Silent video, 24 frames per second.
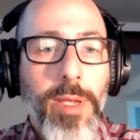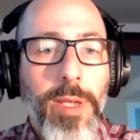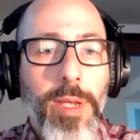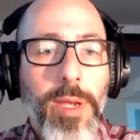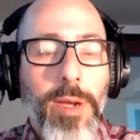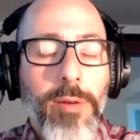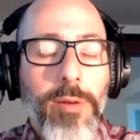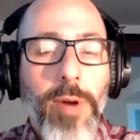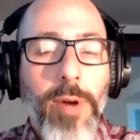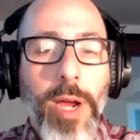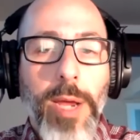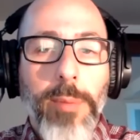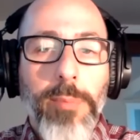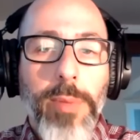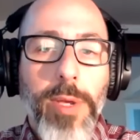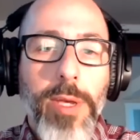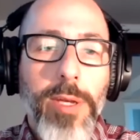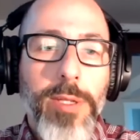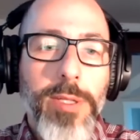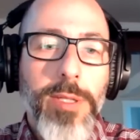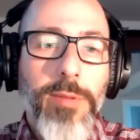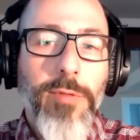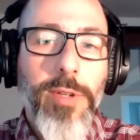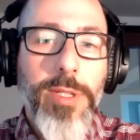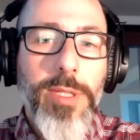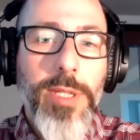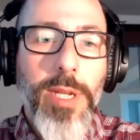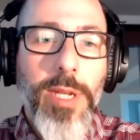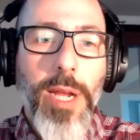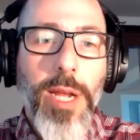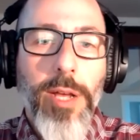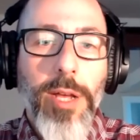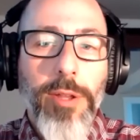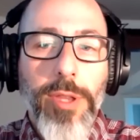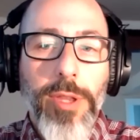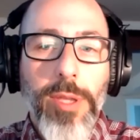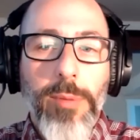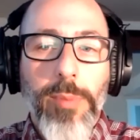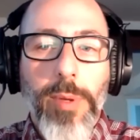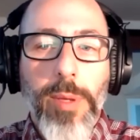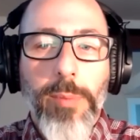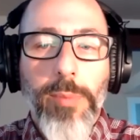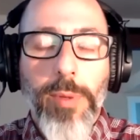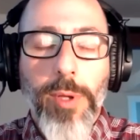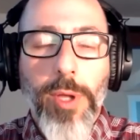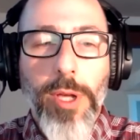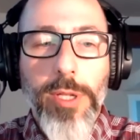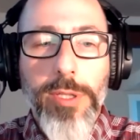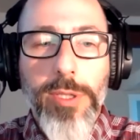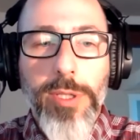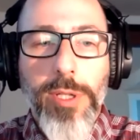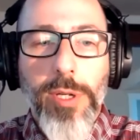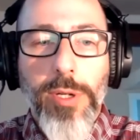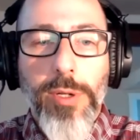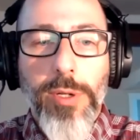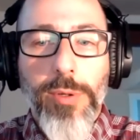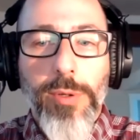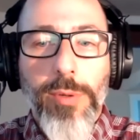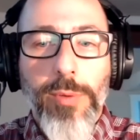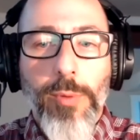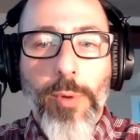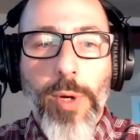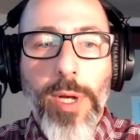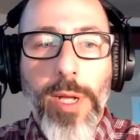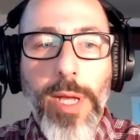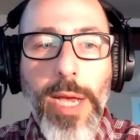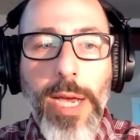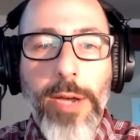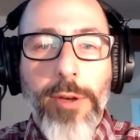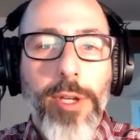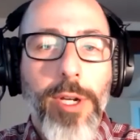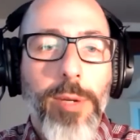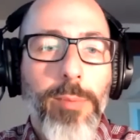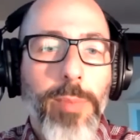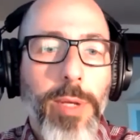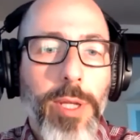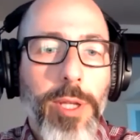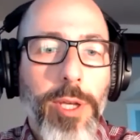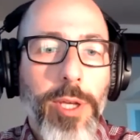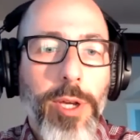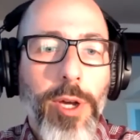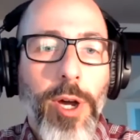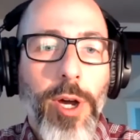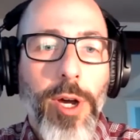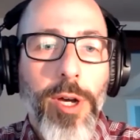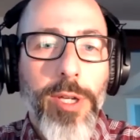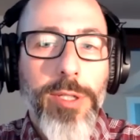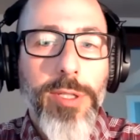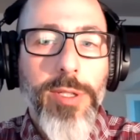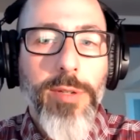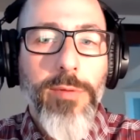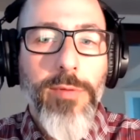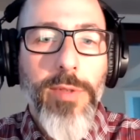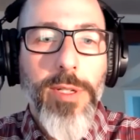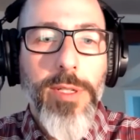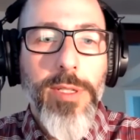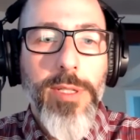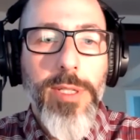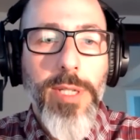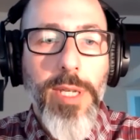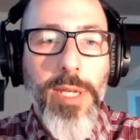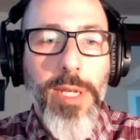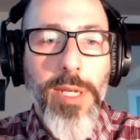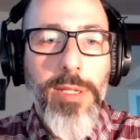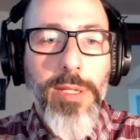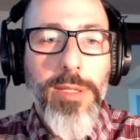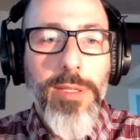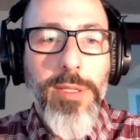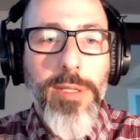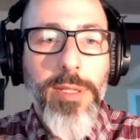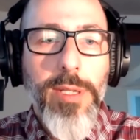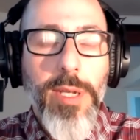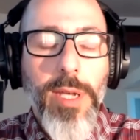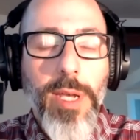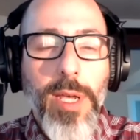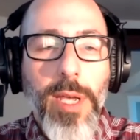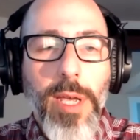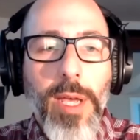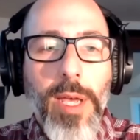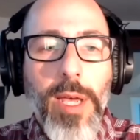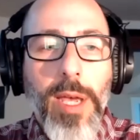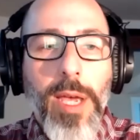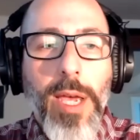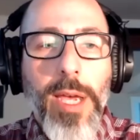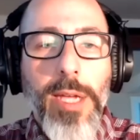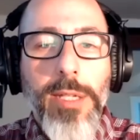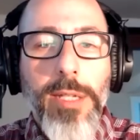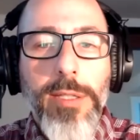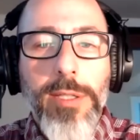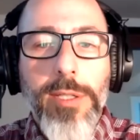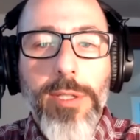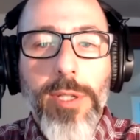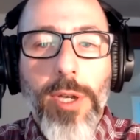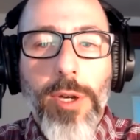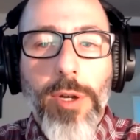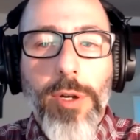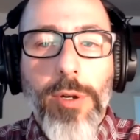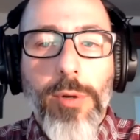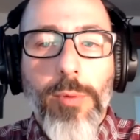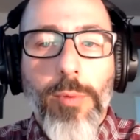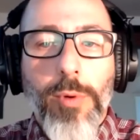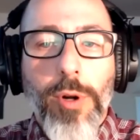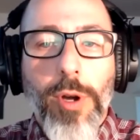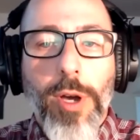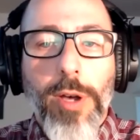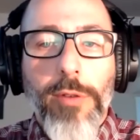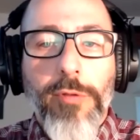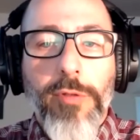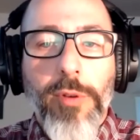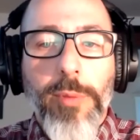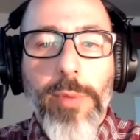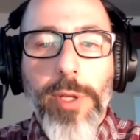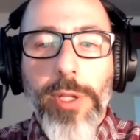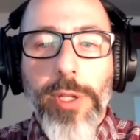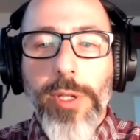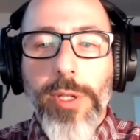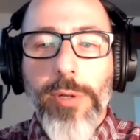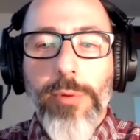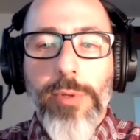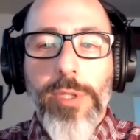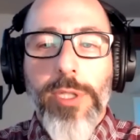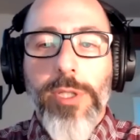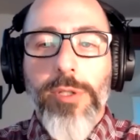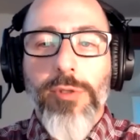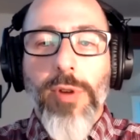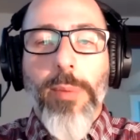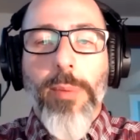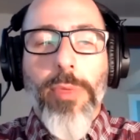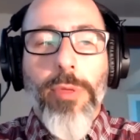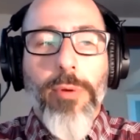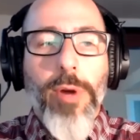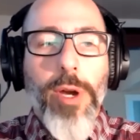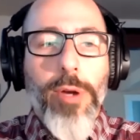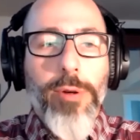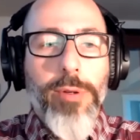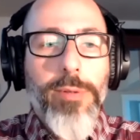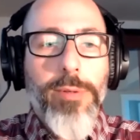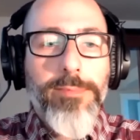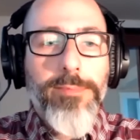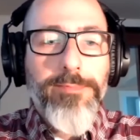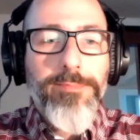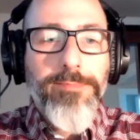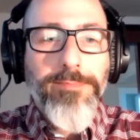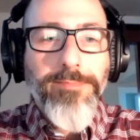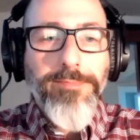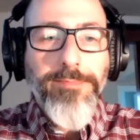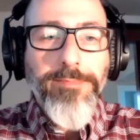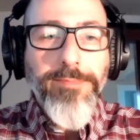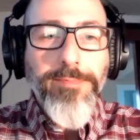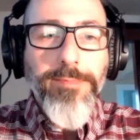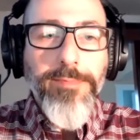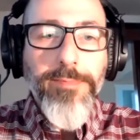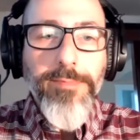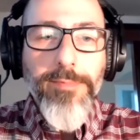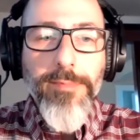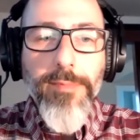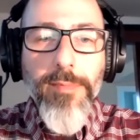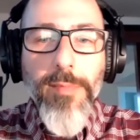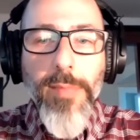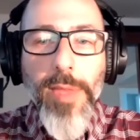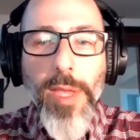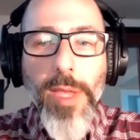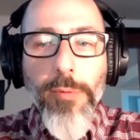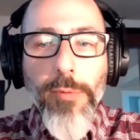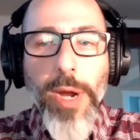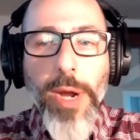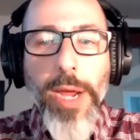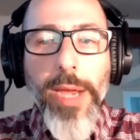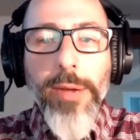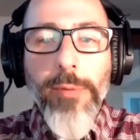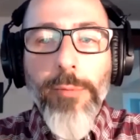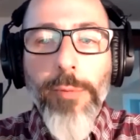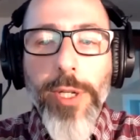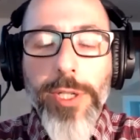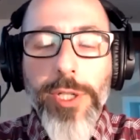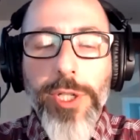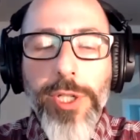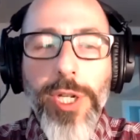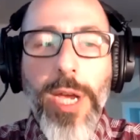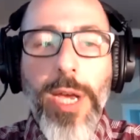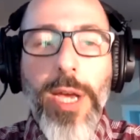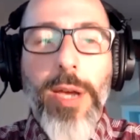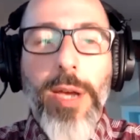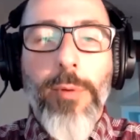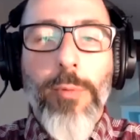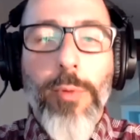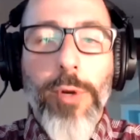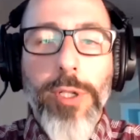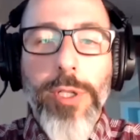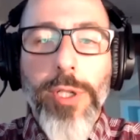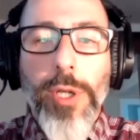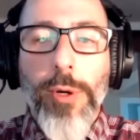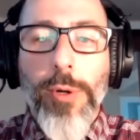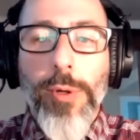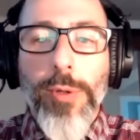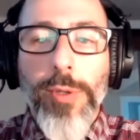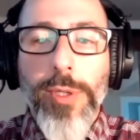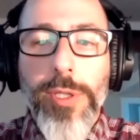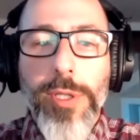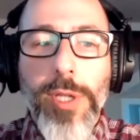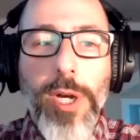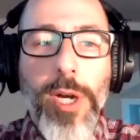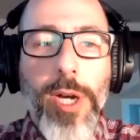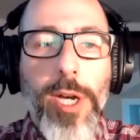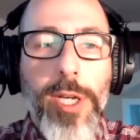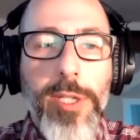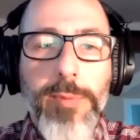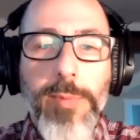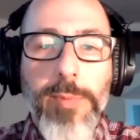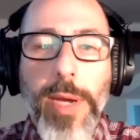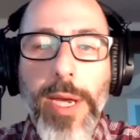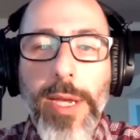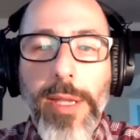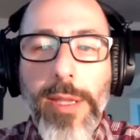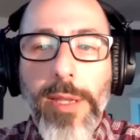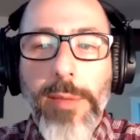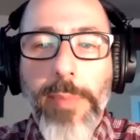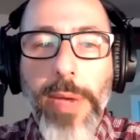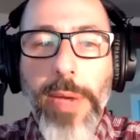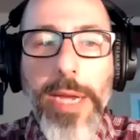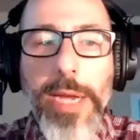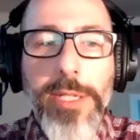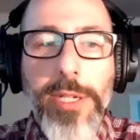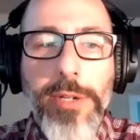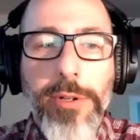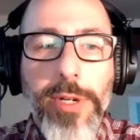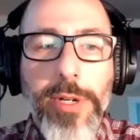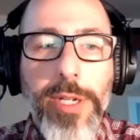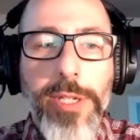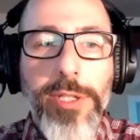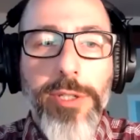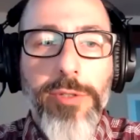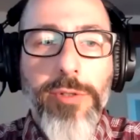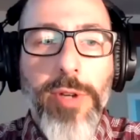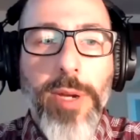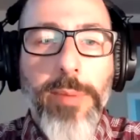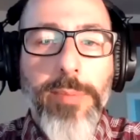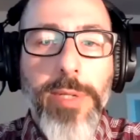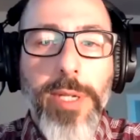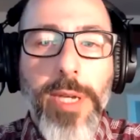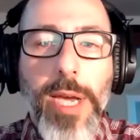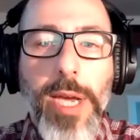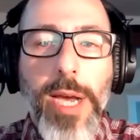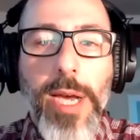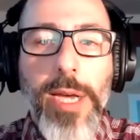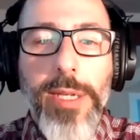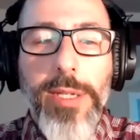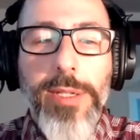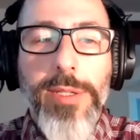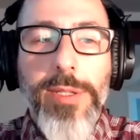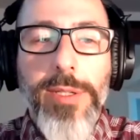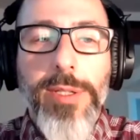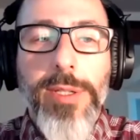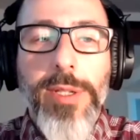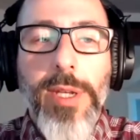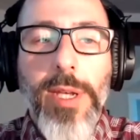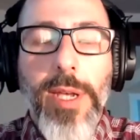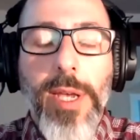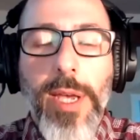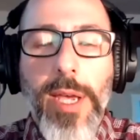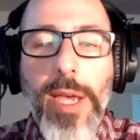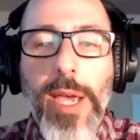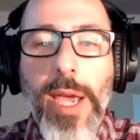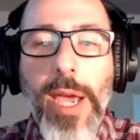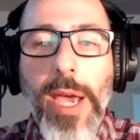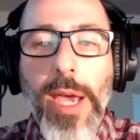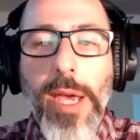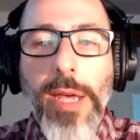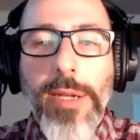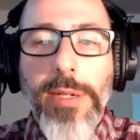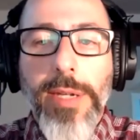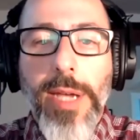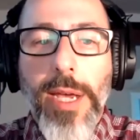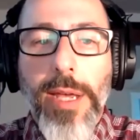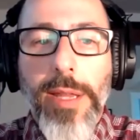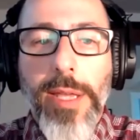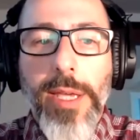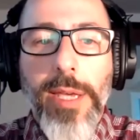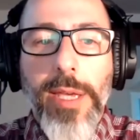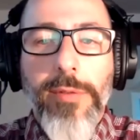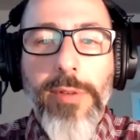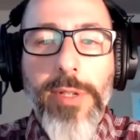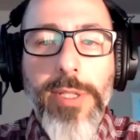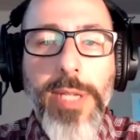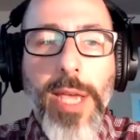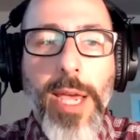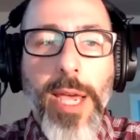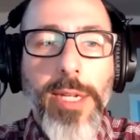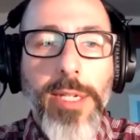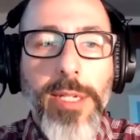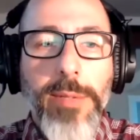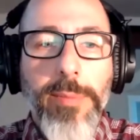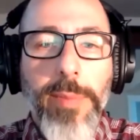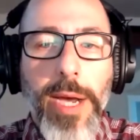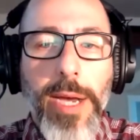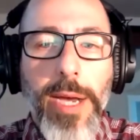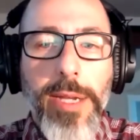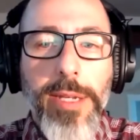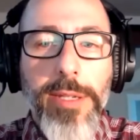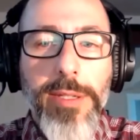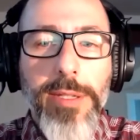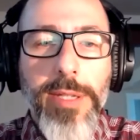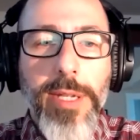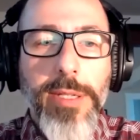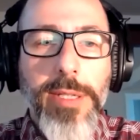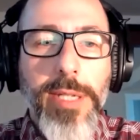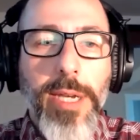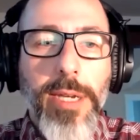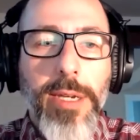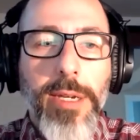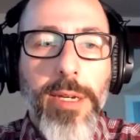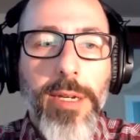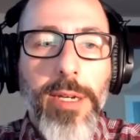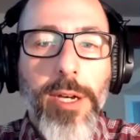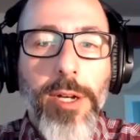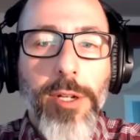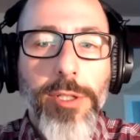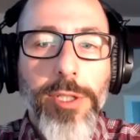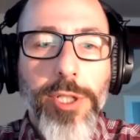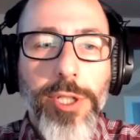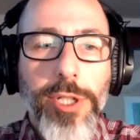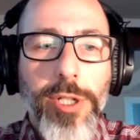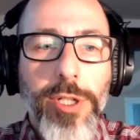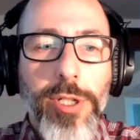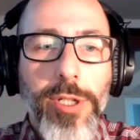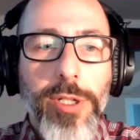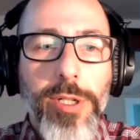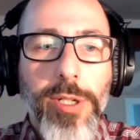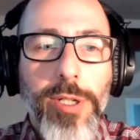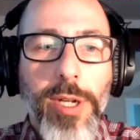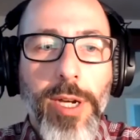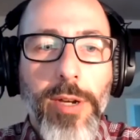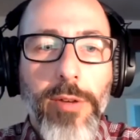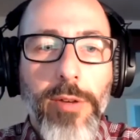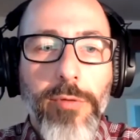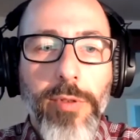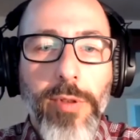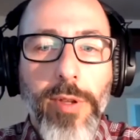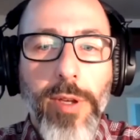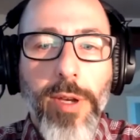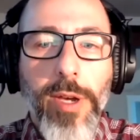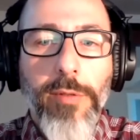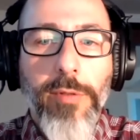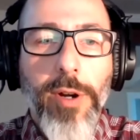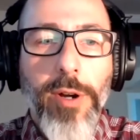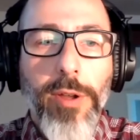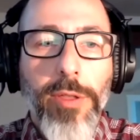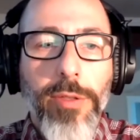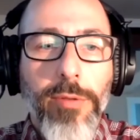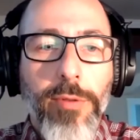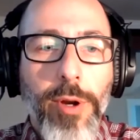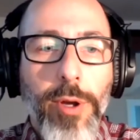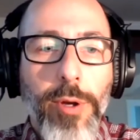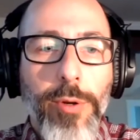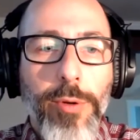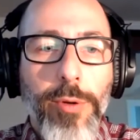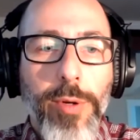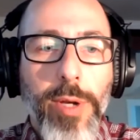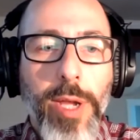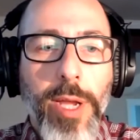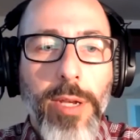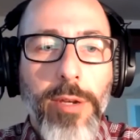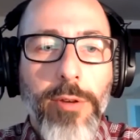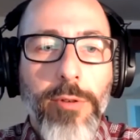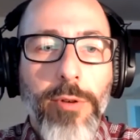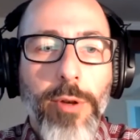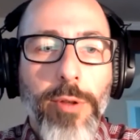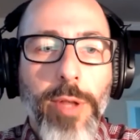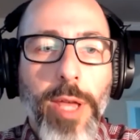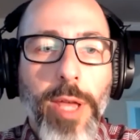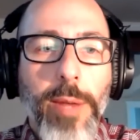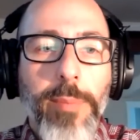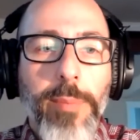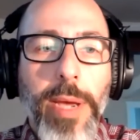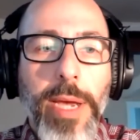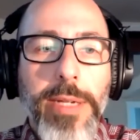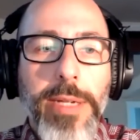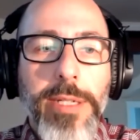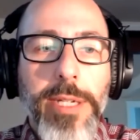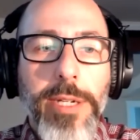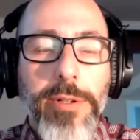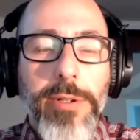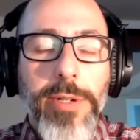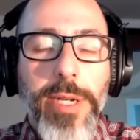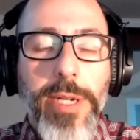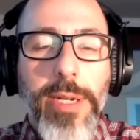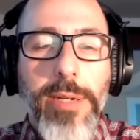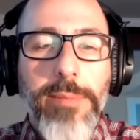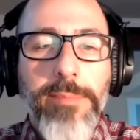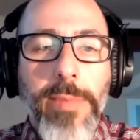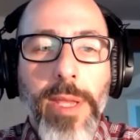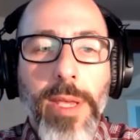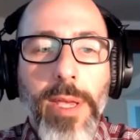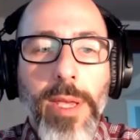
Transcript: right? Because if it's in healthy people also, well, how could it be the cause of the disease? And so we're all familiar with strep throat, right? Which we're told is caused by the bacteria Streptococcus. And they give us antibodies. They take a culture of our throat and grow that bacteria.